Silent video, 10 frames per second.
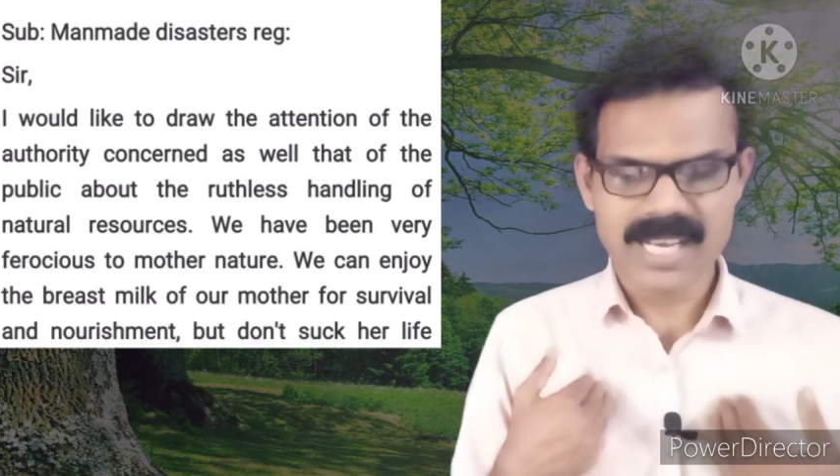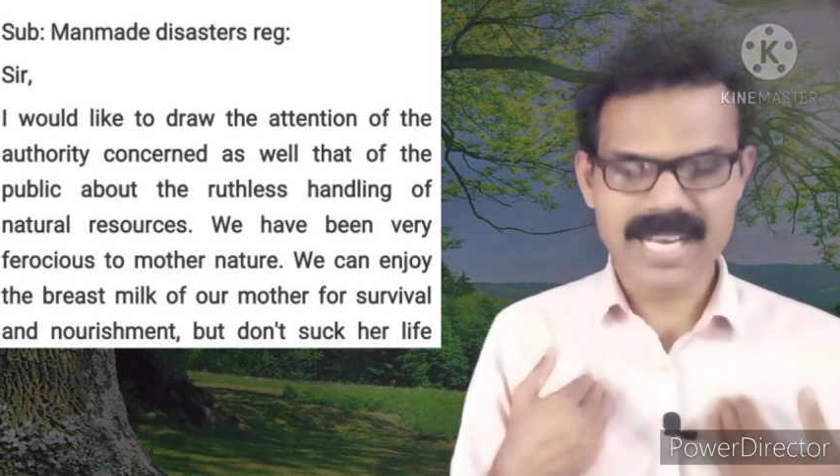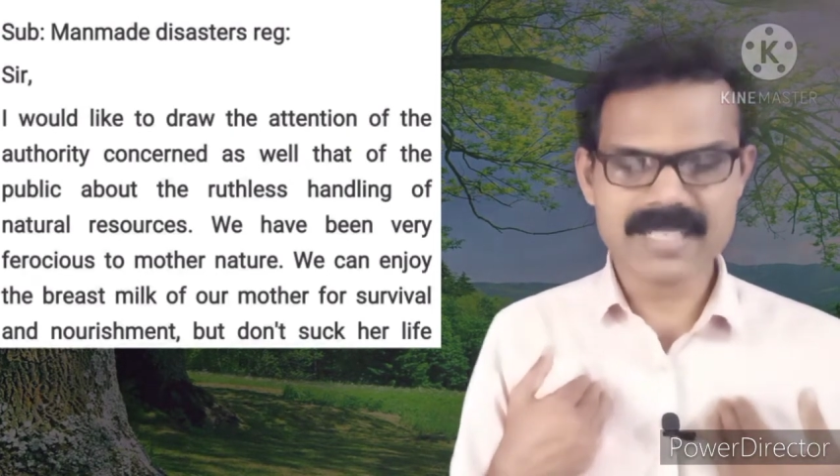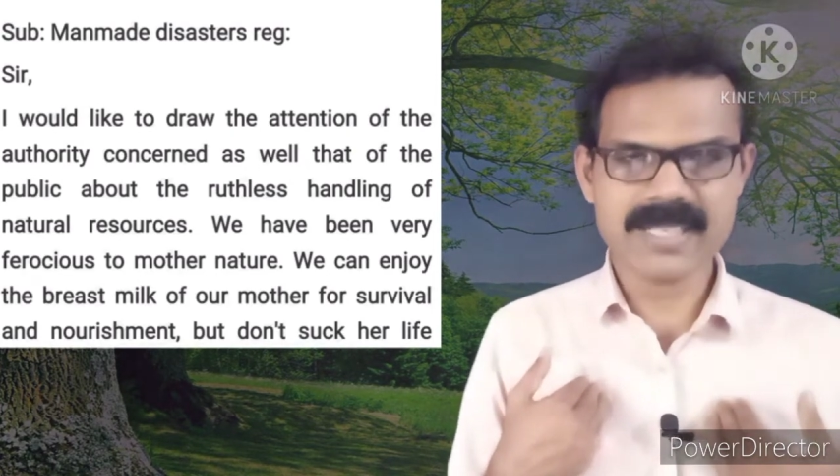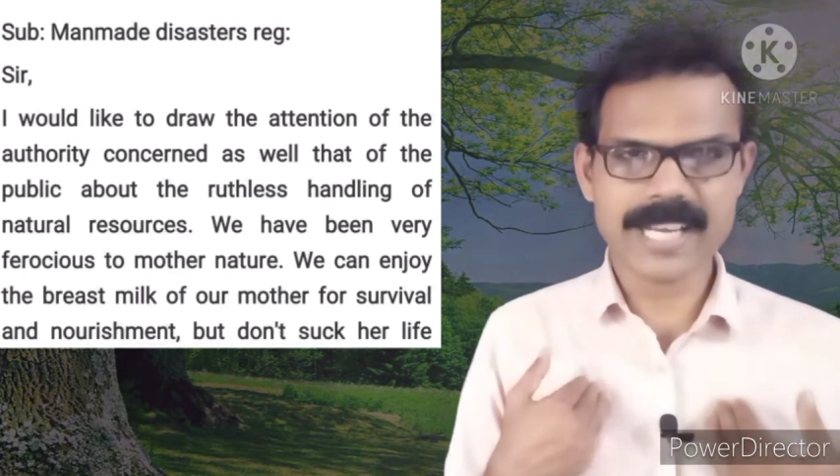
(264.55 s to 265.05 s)

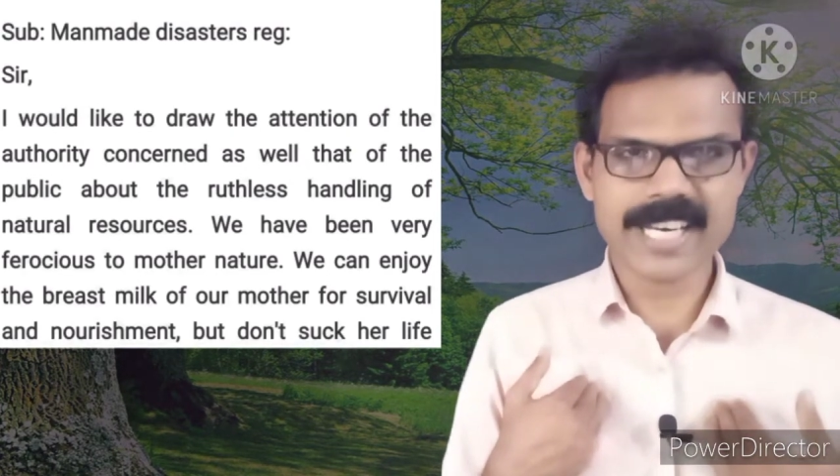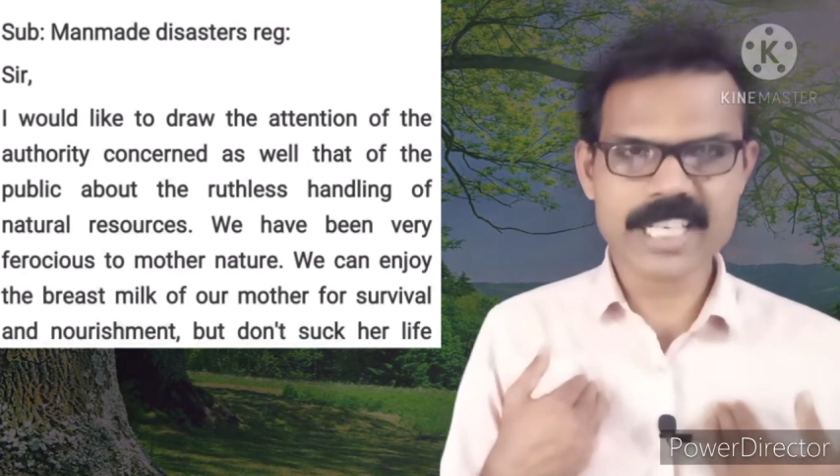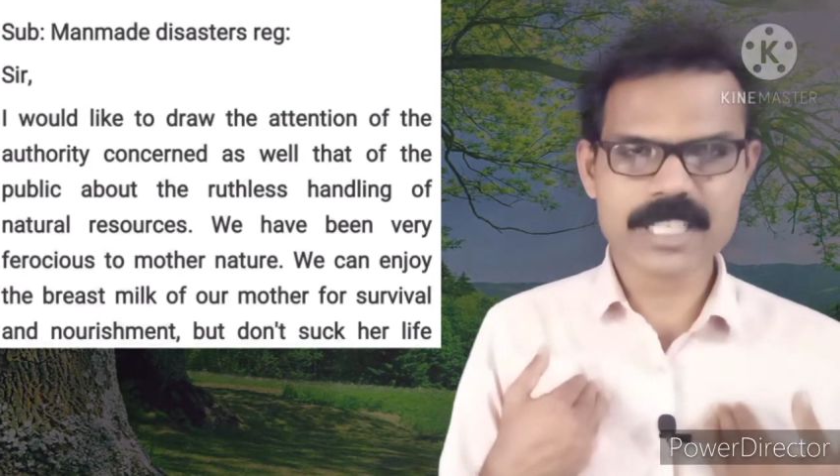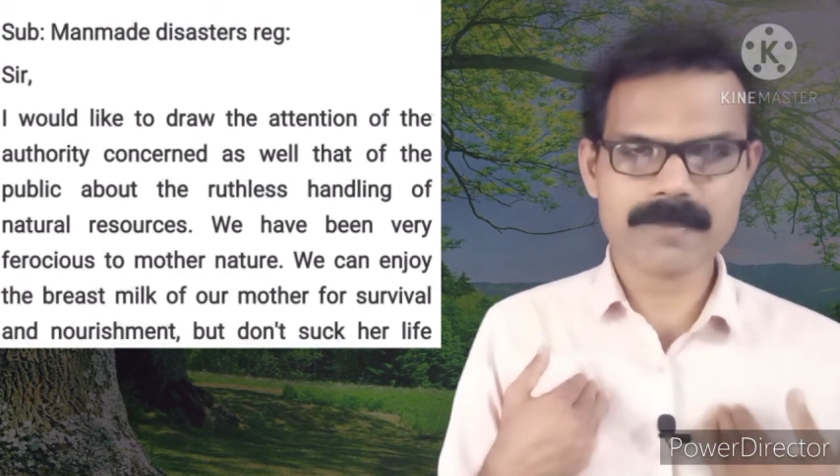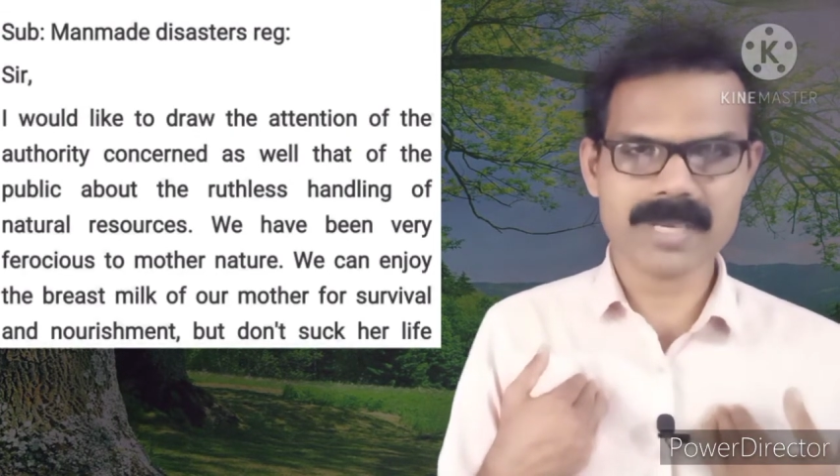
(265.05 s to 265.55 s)
and
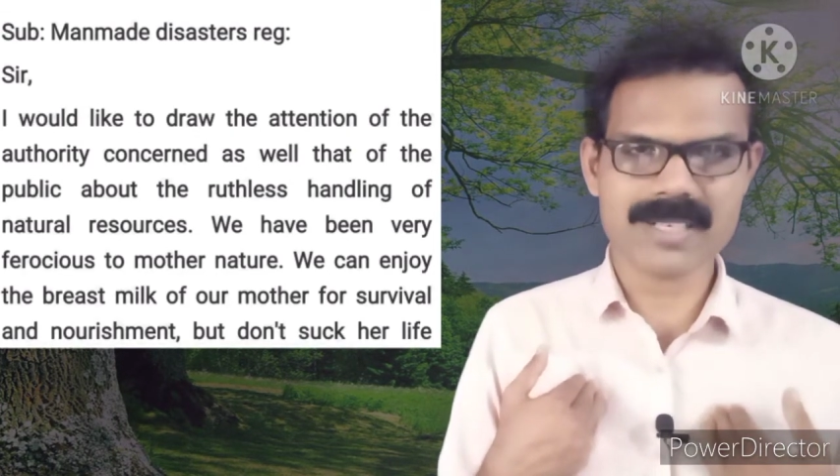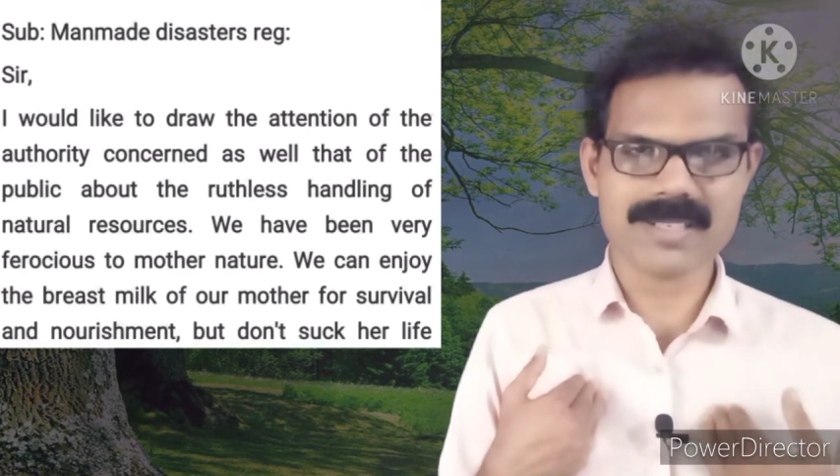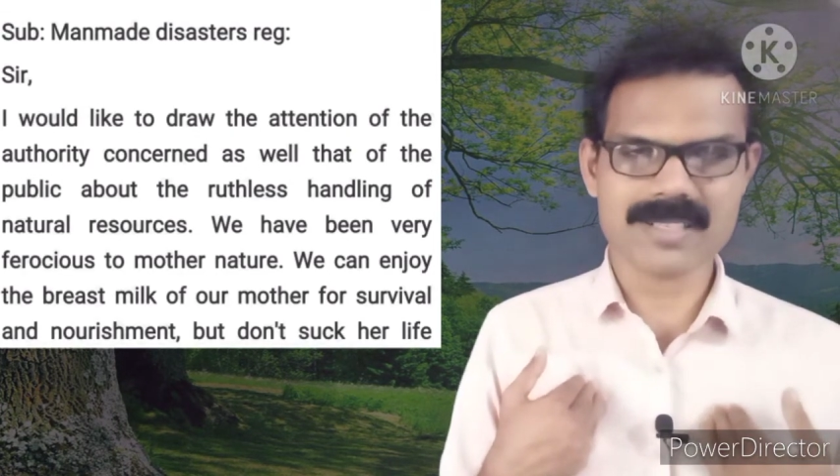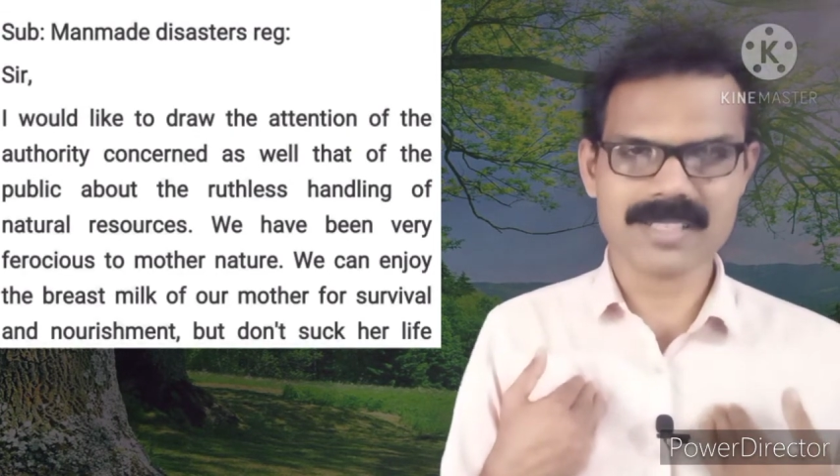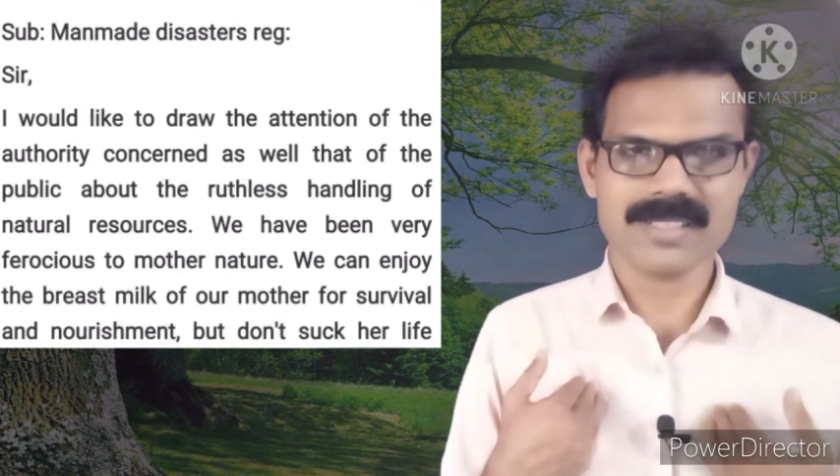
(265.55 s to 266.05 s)
nourishment.